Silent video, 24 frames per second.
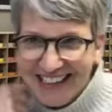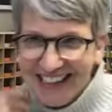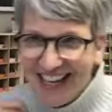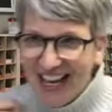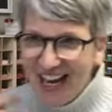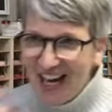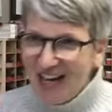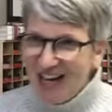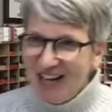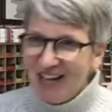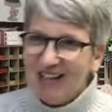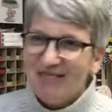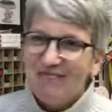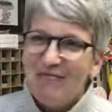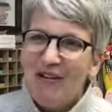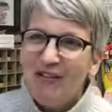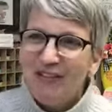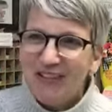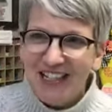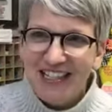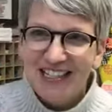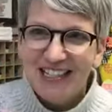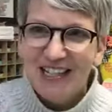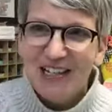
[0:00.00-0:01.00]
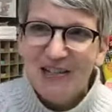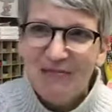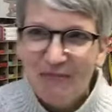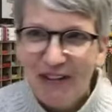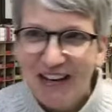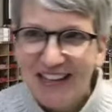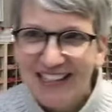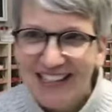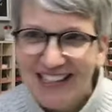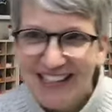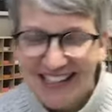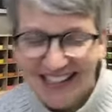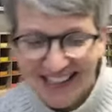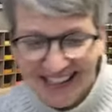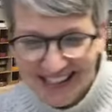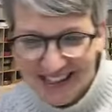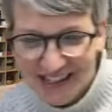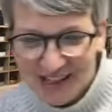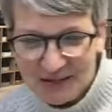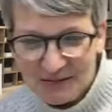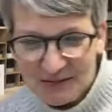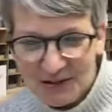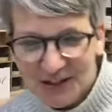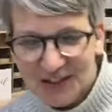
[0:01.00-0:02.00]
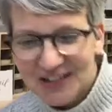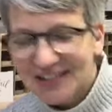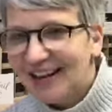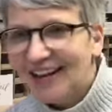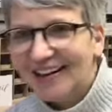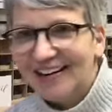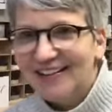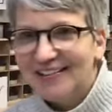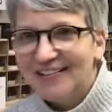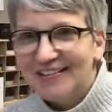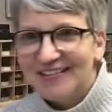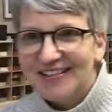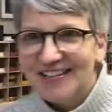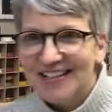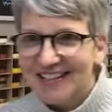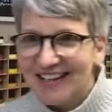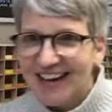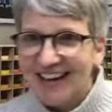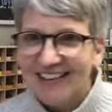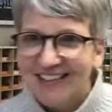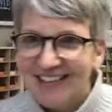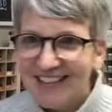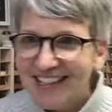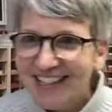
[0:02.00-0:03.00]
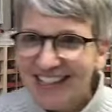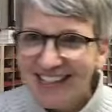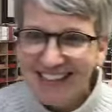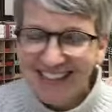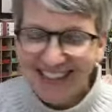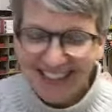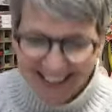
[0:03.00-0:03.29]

I'm only sending prizes to customers, not other designers,